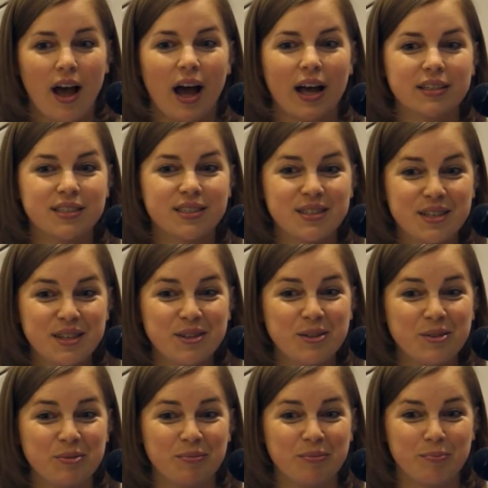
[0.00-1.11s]
I
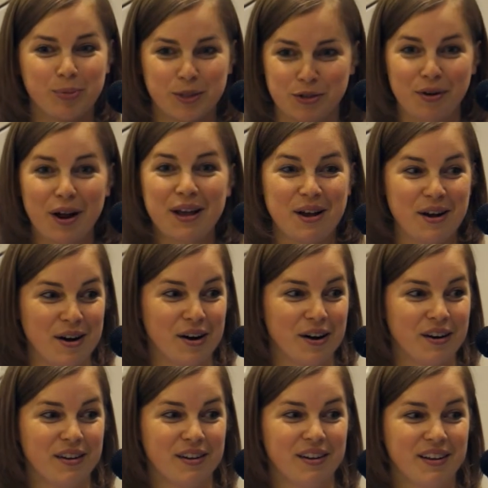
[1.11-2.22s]
still portray
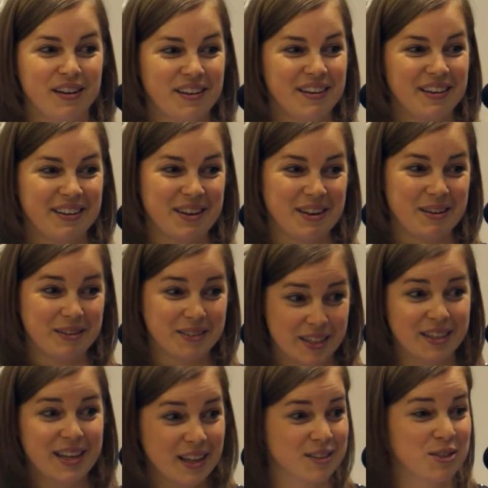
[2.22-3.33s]
her
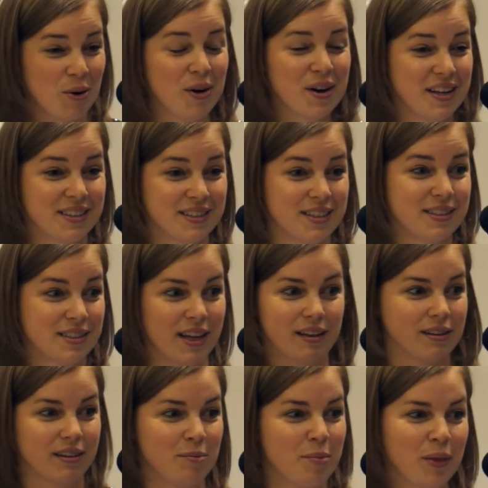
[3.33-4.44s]
to audiences. Like
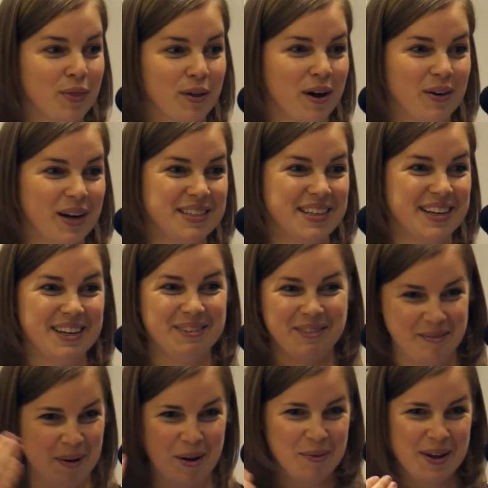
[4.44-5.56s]
a month ago, I did it,
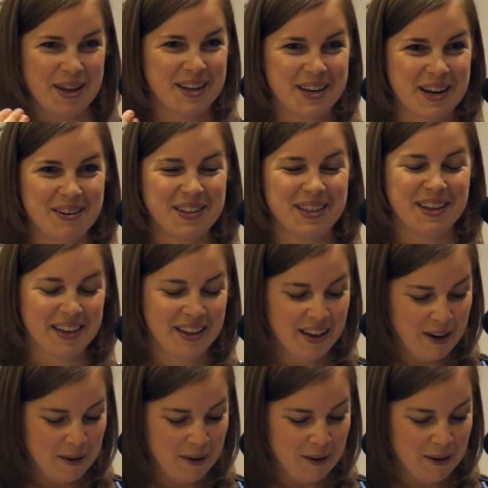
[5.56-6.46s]
my wig and everything.